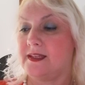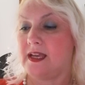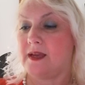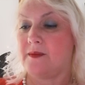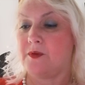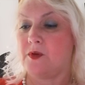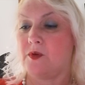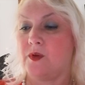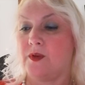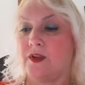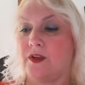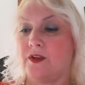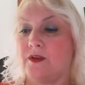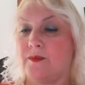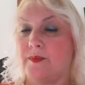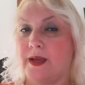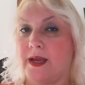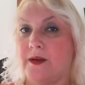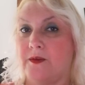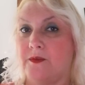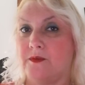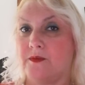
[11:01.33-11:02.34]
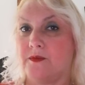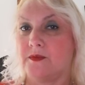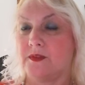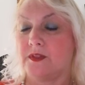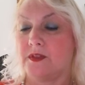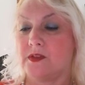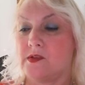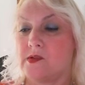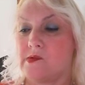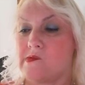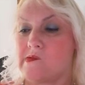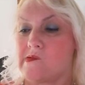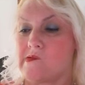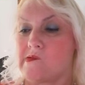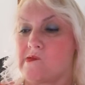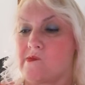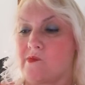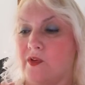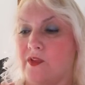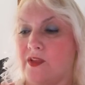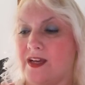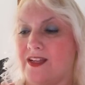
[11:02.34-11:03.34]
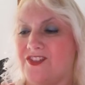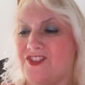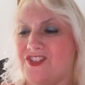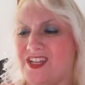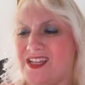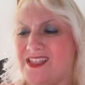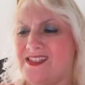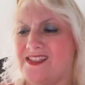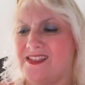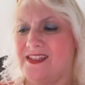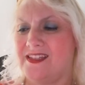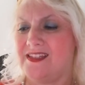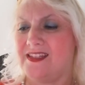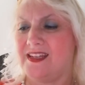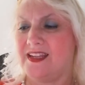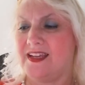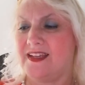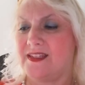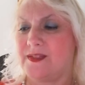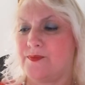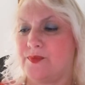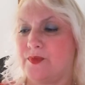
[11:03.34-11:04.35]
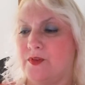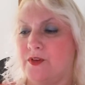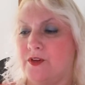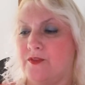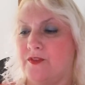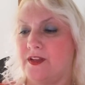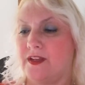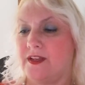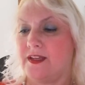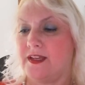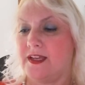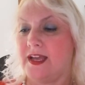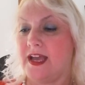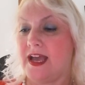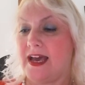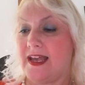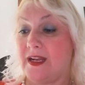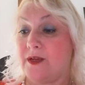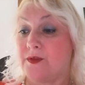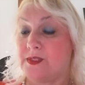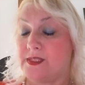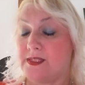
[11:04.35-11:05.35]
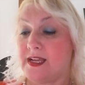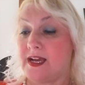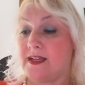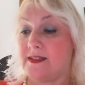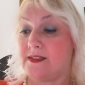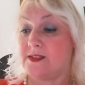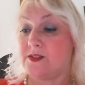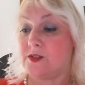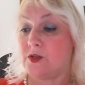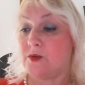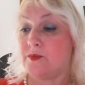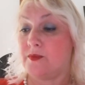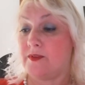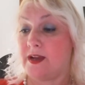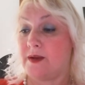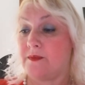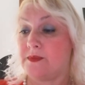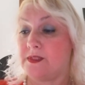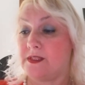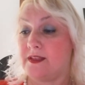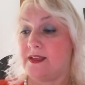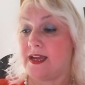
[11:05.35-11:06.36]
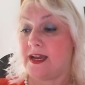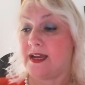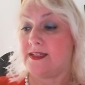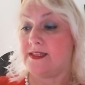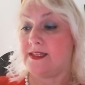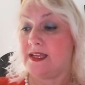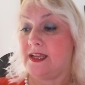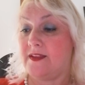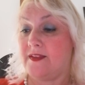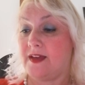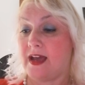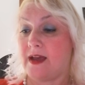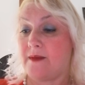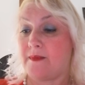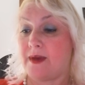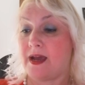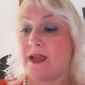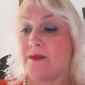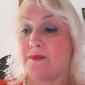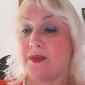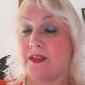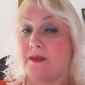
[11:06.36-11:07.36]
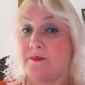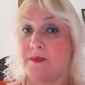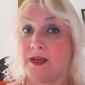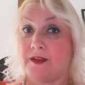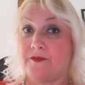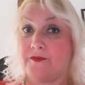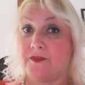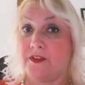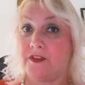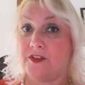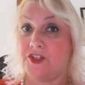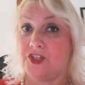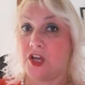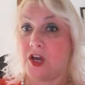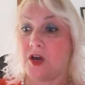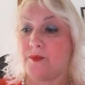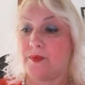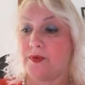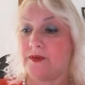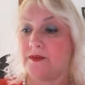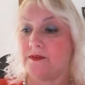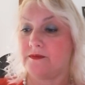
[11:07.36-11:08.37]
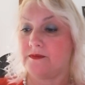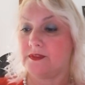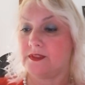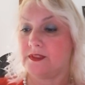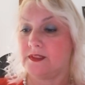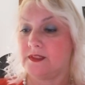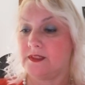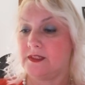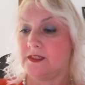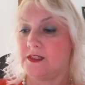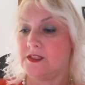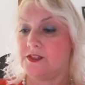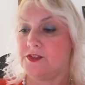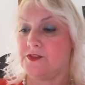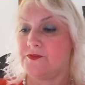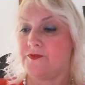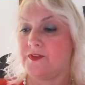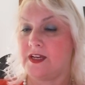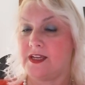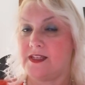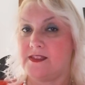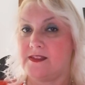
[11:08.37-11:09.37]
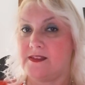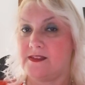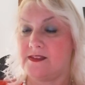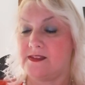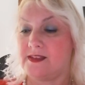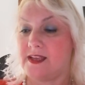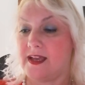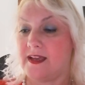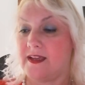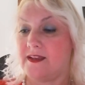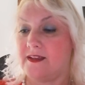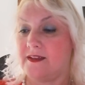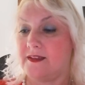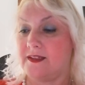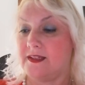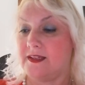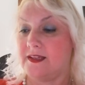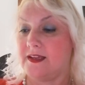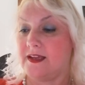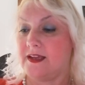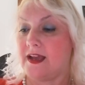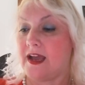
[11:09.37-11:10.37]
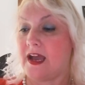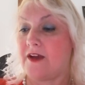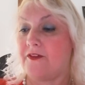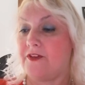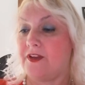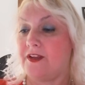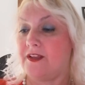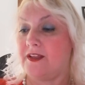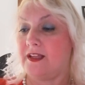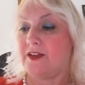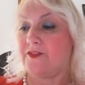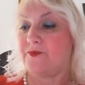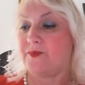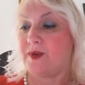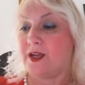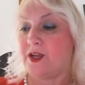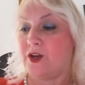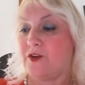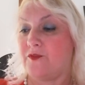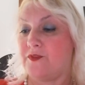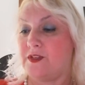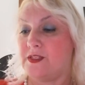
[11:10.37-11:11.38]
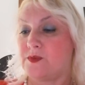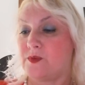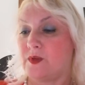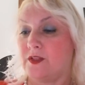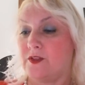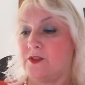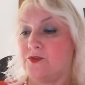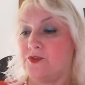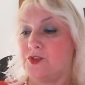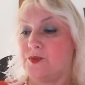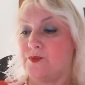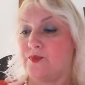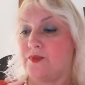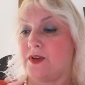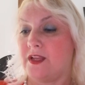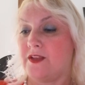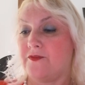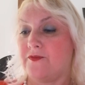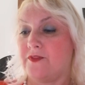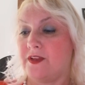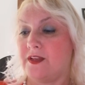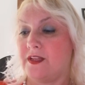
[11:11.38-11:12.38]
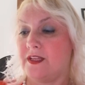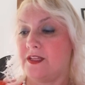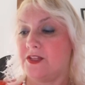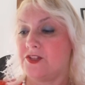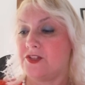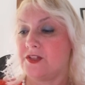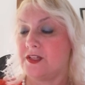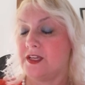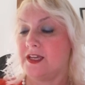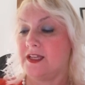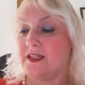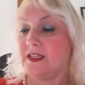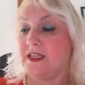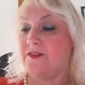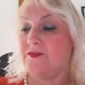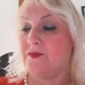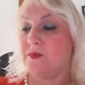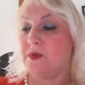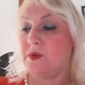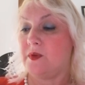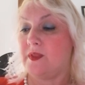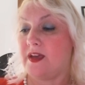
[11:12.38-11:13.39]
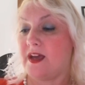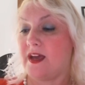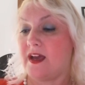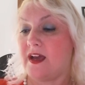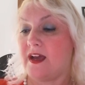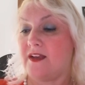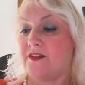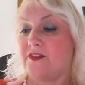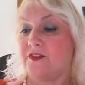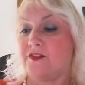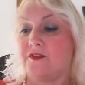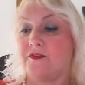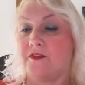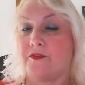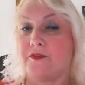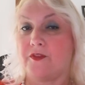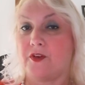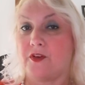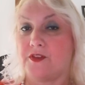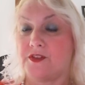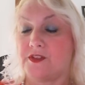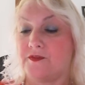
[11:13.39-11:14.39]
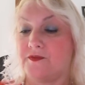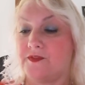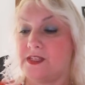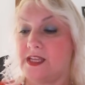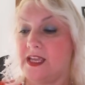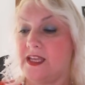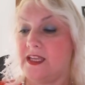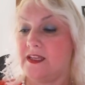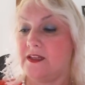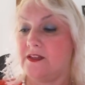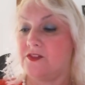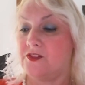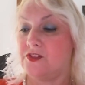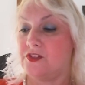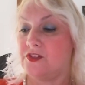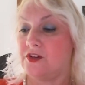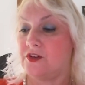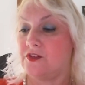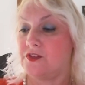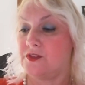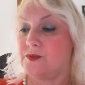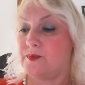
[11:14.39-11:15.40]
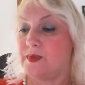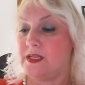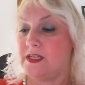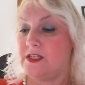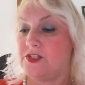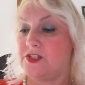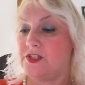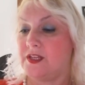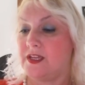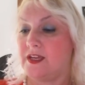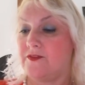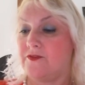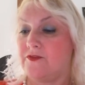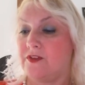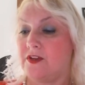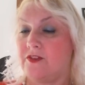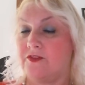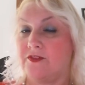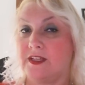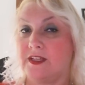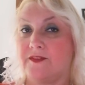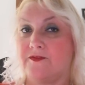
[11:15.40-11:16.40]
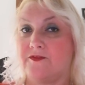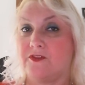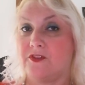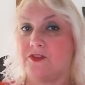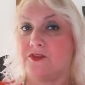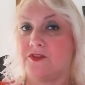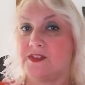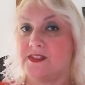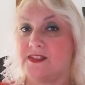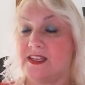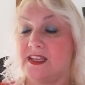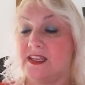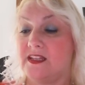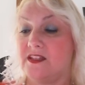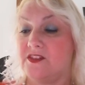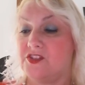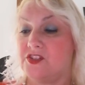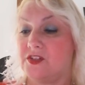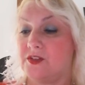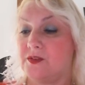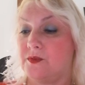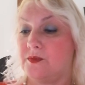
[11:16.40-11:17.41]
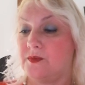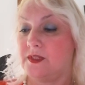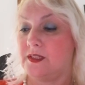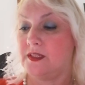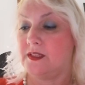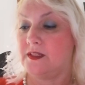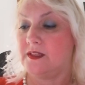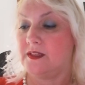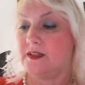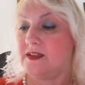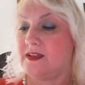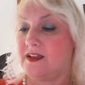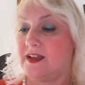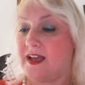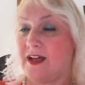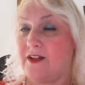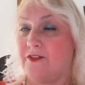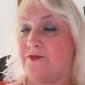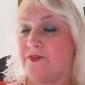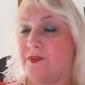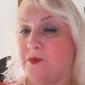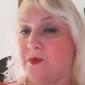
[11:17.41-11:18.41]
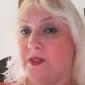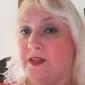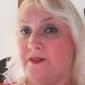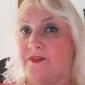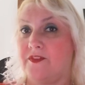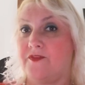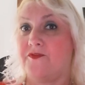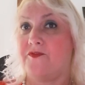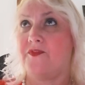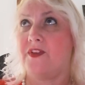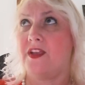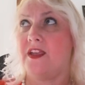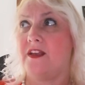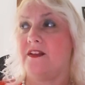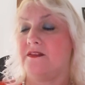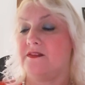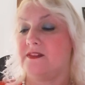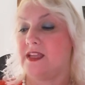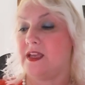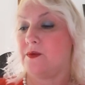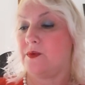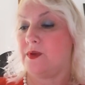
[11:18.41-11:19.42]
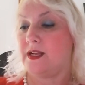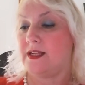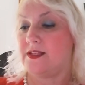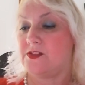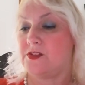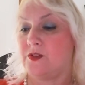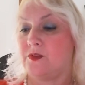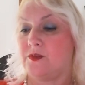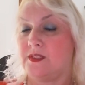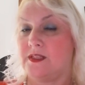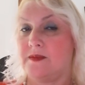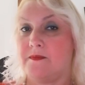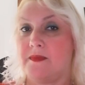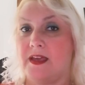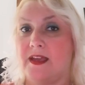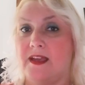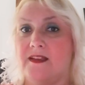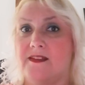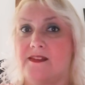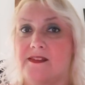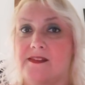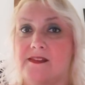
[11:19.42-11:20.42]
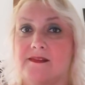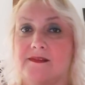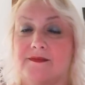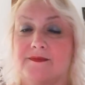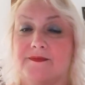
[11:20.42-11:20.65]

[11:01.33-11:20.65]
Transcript: kept going on about. But that chest needed exploring, and I was starting to come around to the idea that I might be the man for the job. Suffice to say, Harriet left my office when lunch break finished, leaving me with a hard-on and the thoughts of taking her to Doggers Beach to give her a good scene to. Alfie would have a field day when I told him this.